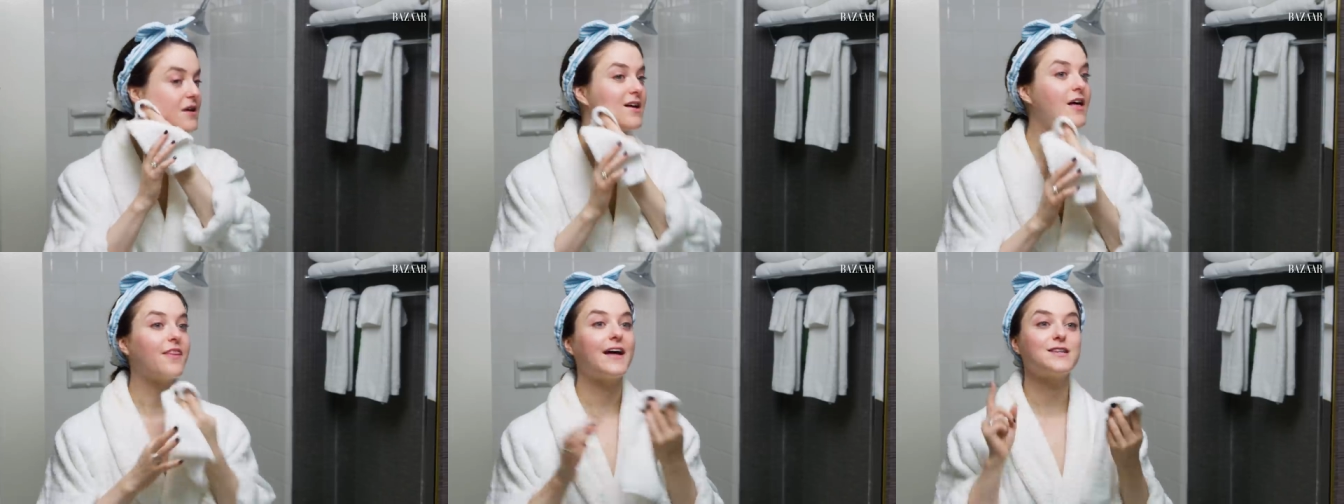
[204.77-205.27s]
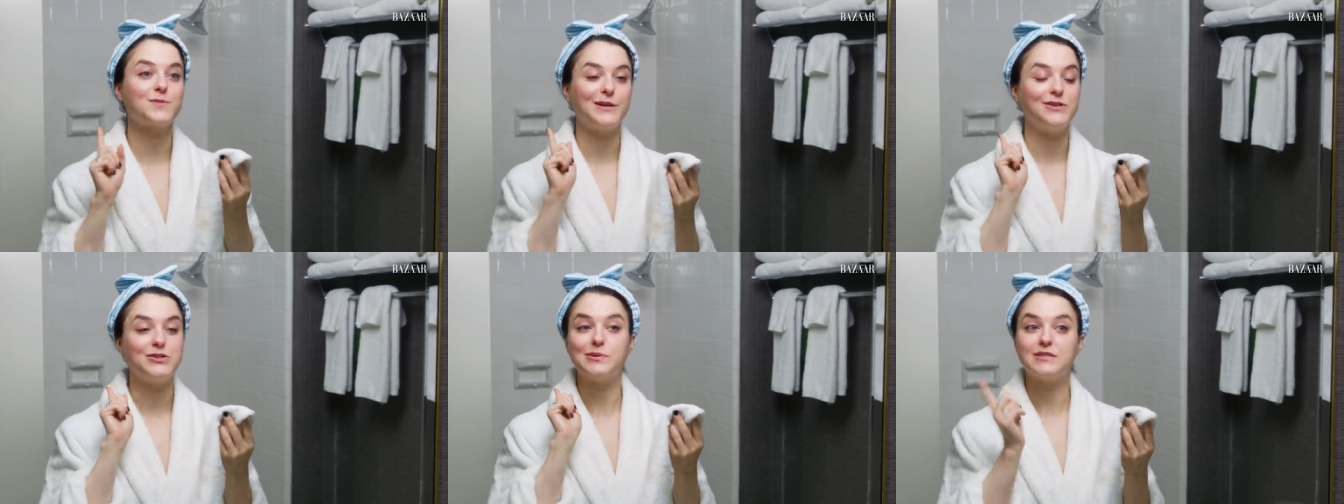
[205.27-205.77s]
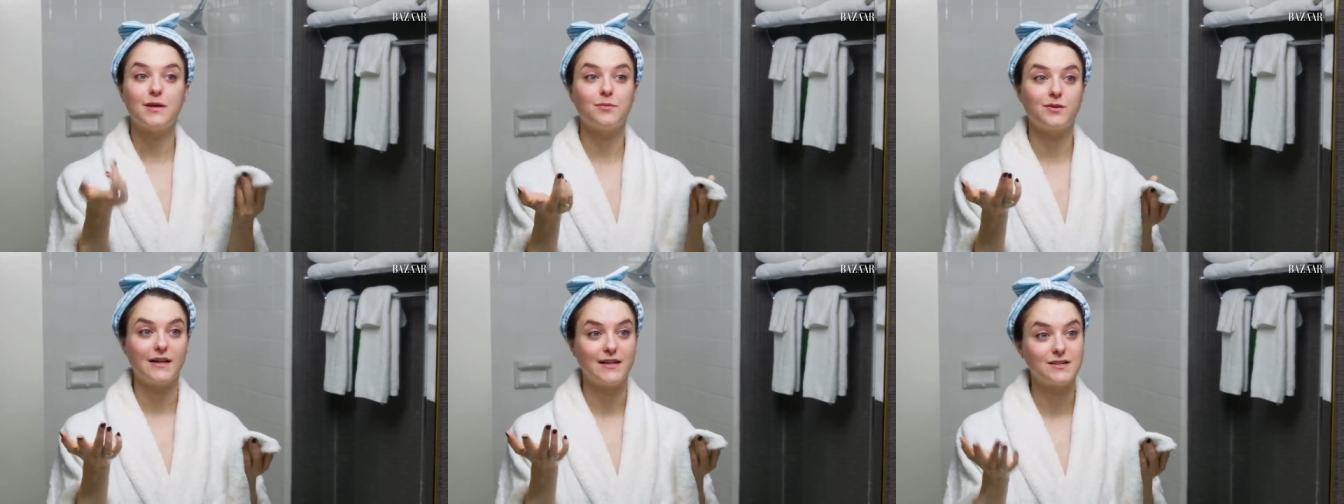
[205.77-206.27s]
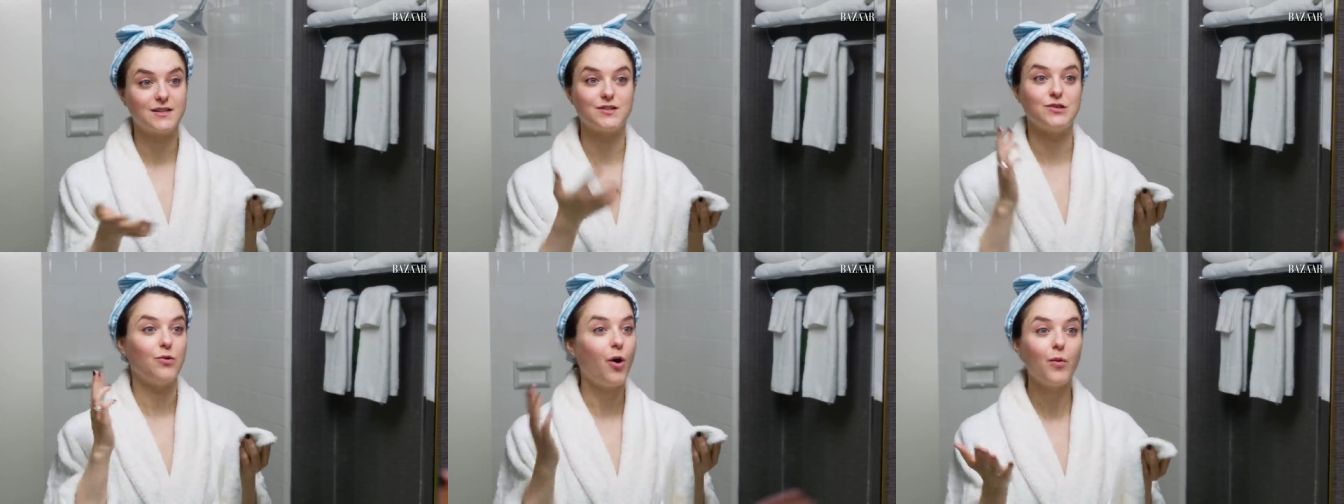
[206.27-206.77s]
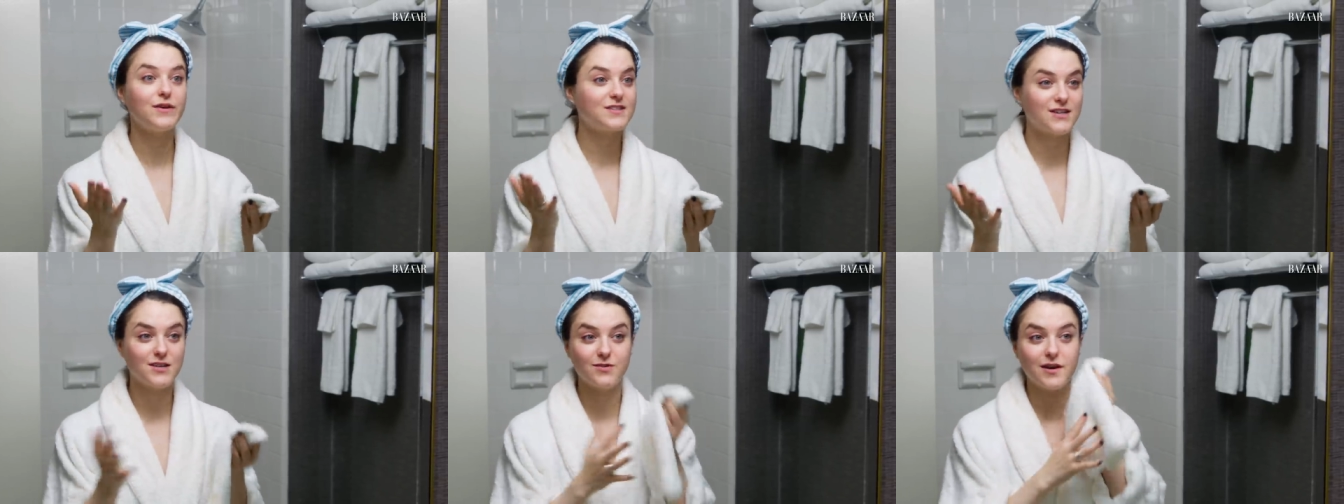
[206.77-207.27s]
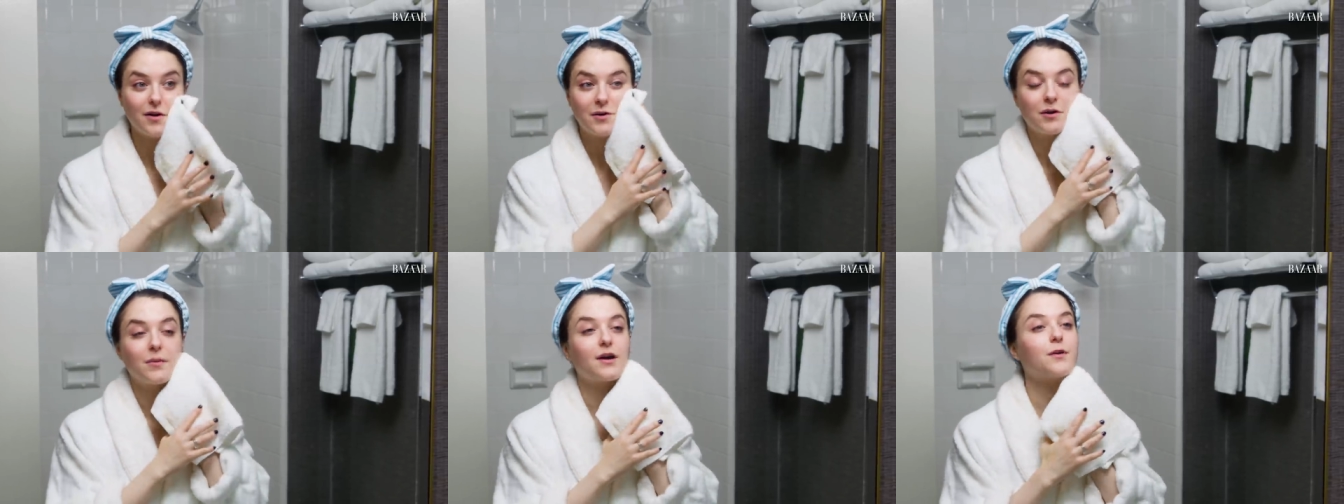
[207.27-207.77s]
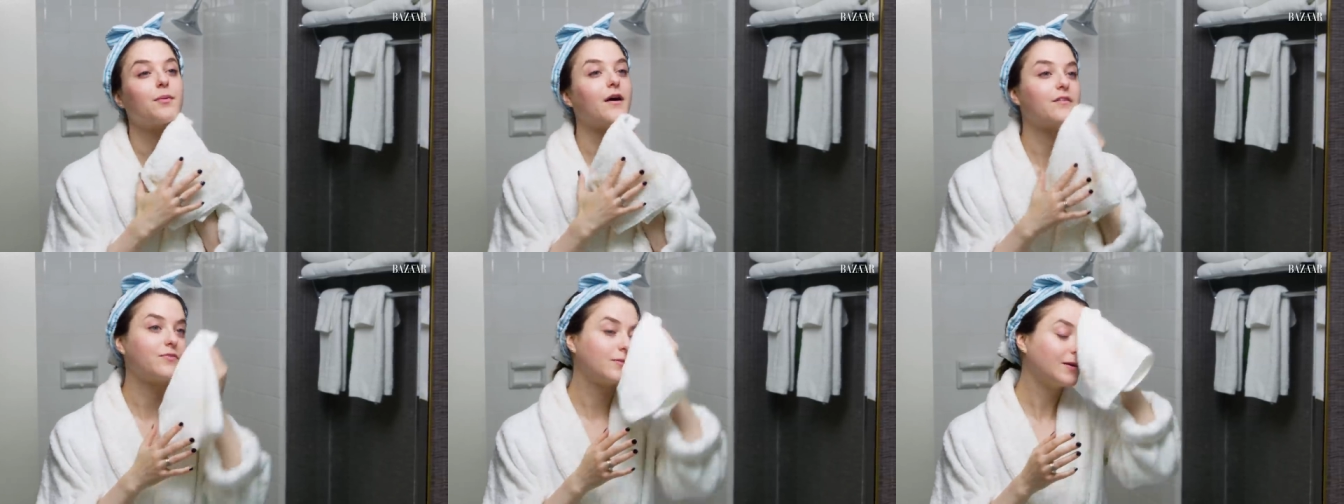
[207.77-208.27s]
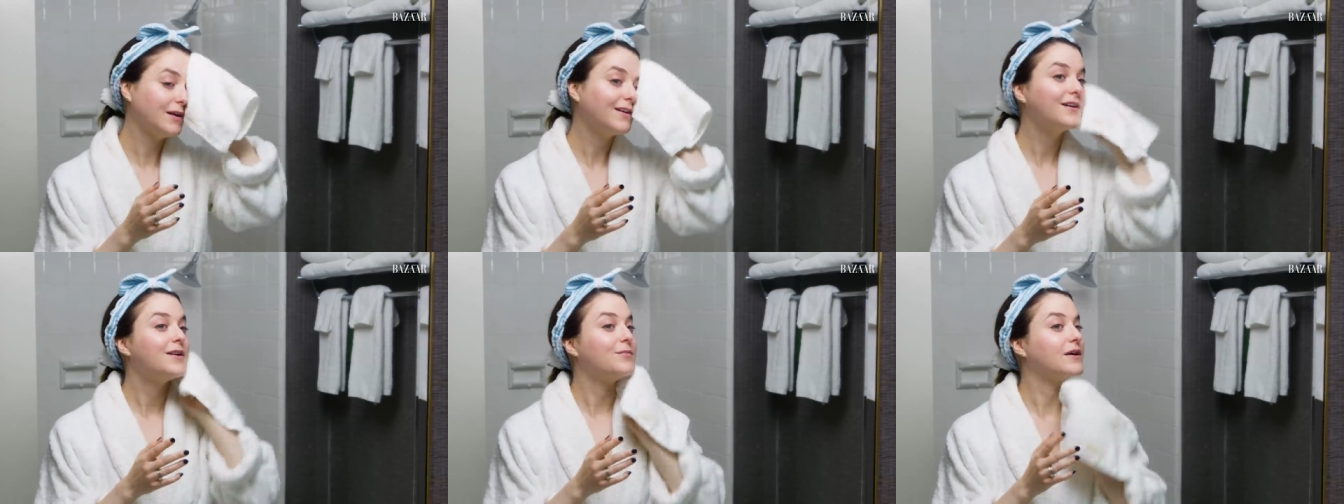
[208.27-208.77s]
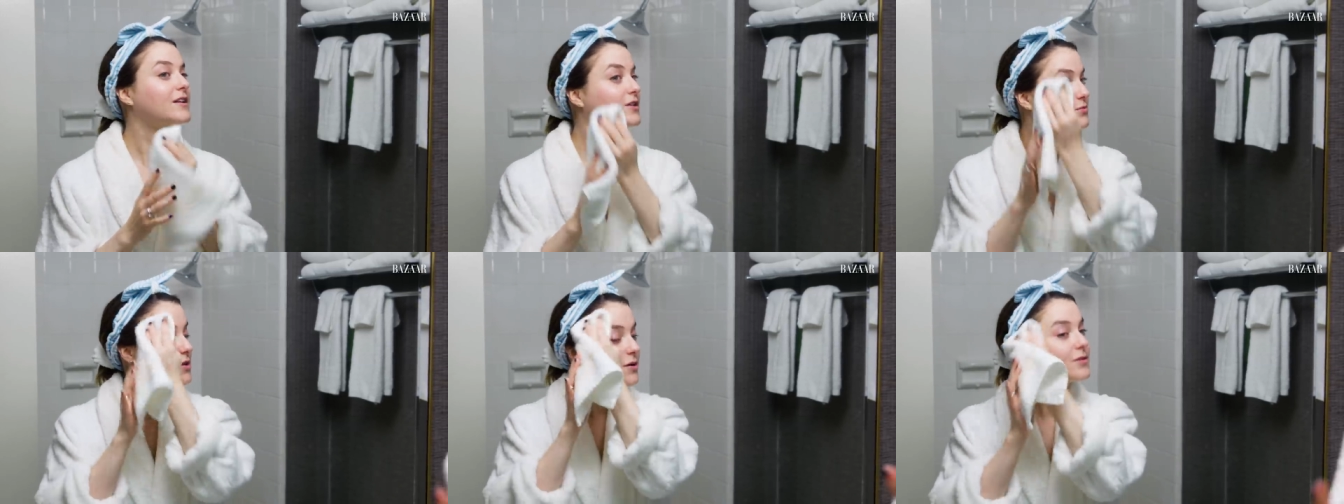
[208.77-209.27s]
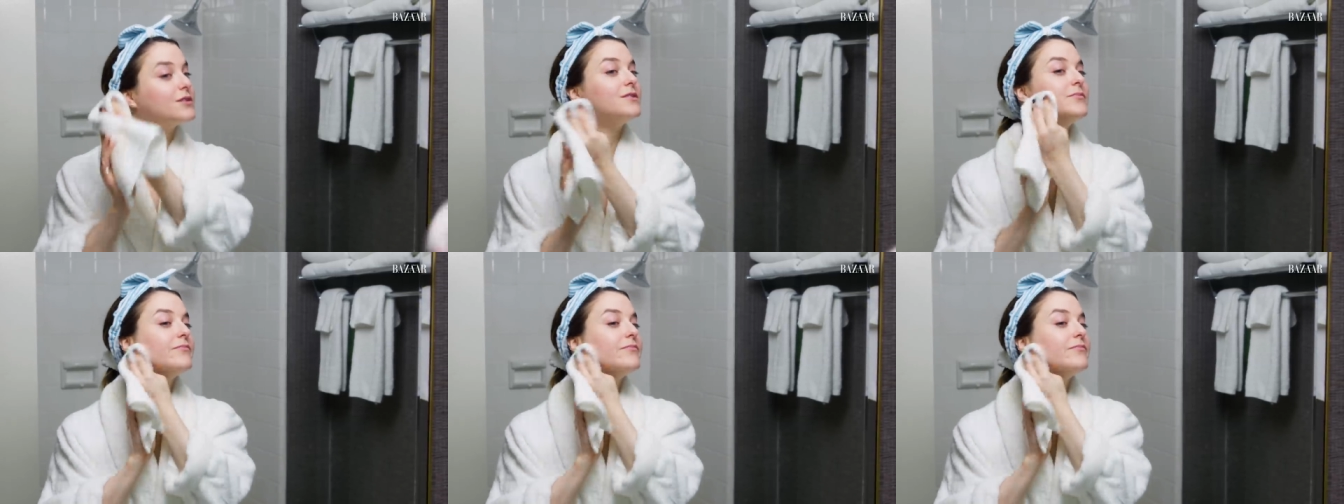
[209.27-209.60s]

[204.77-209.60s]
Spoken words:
and that's why you do a double cleanse, because you always think you get all your makeup off, but you don't.